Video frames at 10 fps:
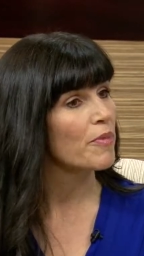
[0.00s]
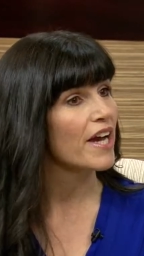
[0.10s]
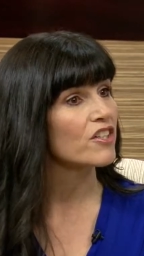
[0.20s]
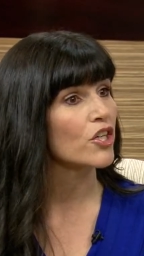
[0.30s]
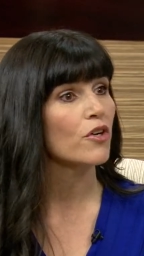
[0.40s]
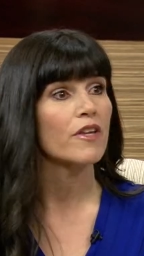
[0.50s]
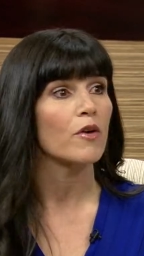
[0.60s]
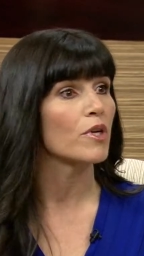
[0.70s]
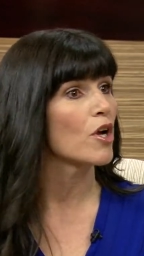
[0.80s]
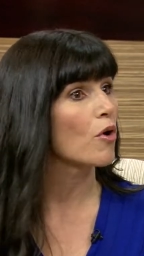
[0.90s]
bacteria
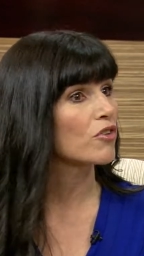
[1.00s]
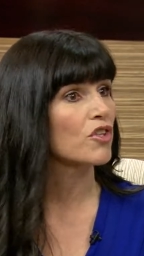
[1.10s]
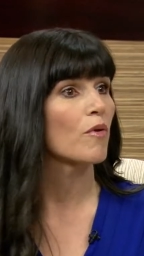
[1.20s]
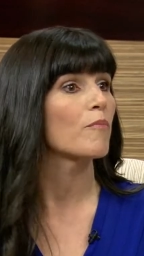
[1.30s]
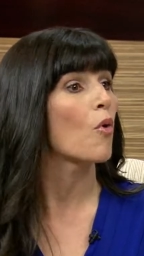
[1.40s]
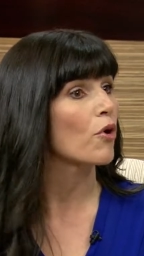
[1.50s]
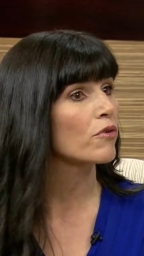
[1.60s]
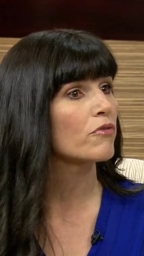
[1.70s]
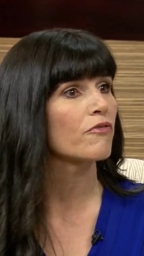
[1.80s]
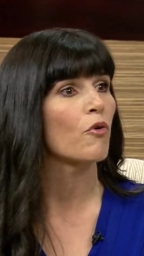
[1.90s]
that we know are so
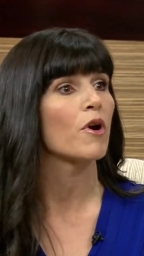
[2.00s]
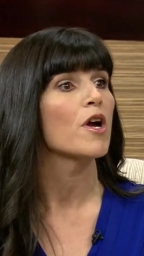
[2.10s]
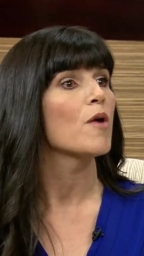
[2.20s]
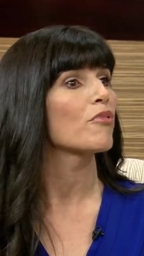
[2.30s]
important for